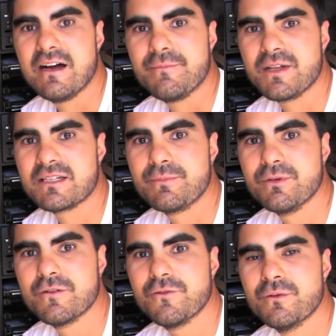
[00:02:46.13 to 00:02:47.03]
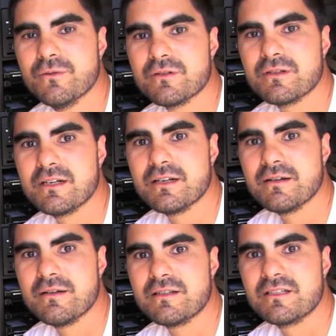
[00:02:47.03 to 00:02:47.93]
Um, it's a beautiful
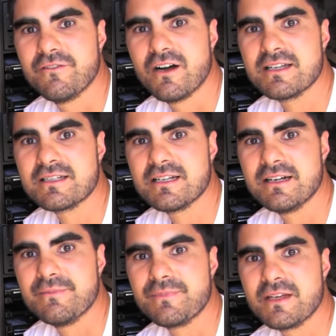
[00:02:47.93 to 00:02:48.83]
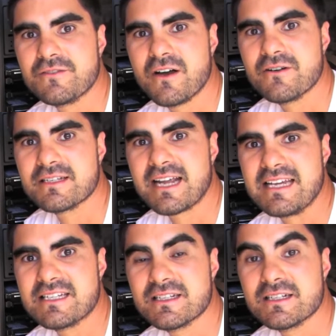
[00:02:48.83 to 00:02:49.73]
uh, device um, as far as the
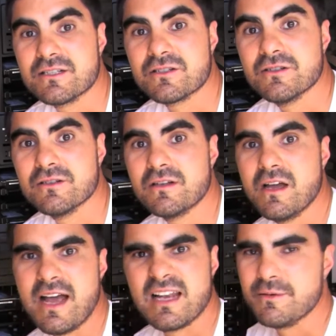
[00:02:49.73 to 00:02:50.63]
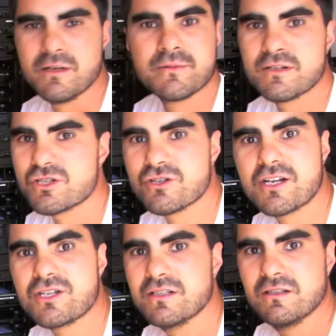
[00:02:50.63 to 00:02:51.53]
cases are concerned. Aluminium
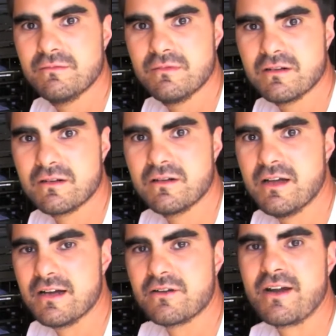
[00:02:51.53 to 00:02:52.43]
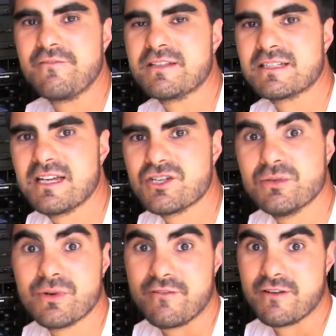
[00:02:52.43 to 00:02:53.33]
construction, uh, great
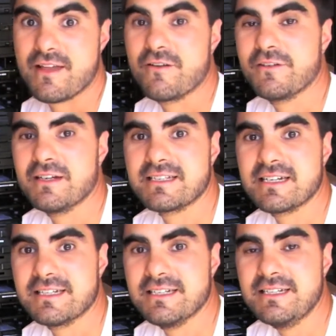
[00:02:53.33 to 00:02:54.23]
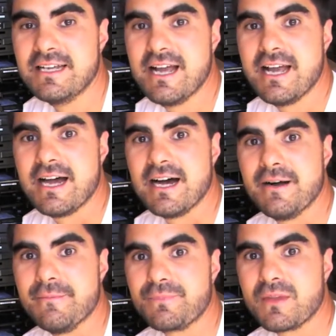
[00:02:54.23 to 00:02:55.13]
ventilation, we'll cover that off in a second.
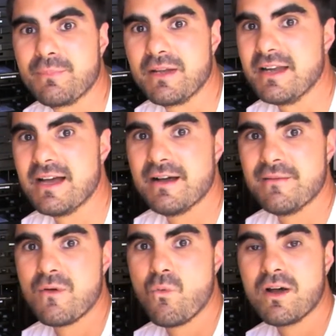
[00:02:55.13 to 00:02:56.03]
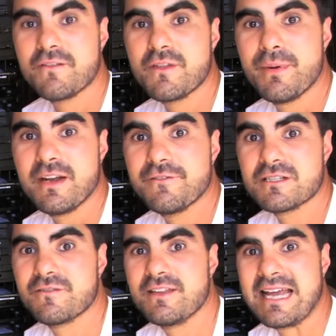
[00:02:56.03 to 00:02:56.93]
Um, but uh, one of the
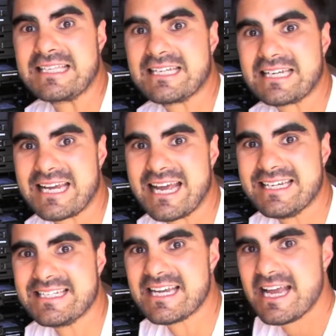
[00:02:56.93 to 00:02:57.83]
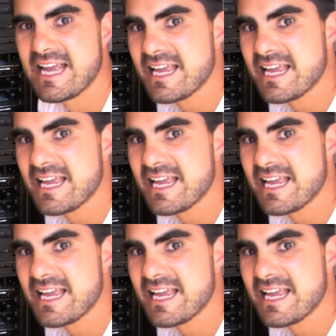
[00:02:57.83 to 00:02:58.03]
benefits of the Antec case